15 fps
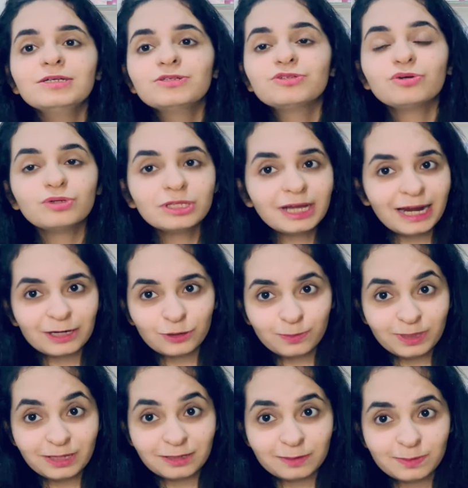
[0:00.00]
so they had to
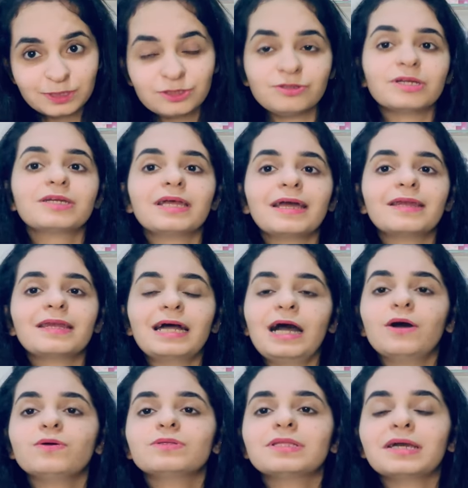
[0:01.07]
be a little bit strict and
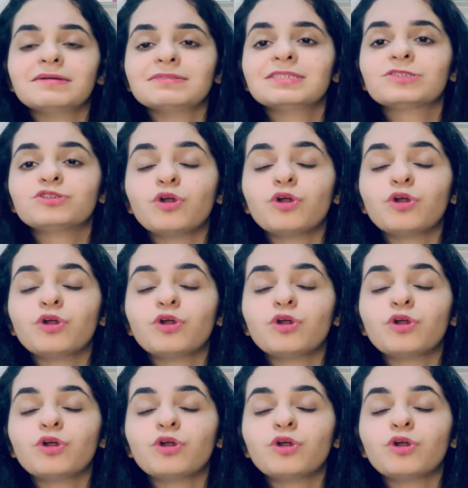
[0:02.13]
now there is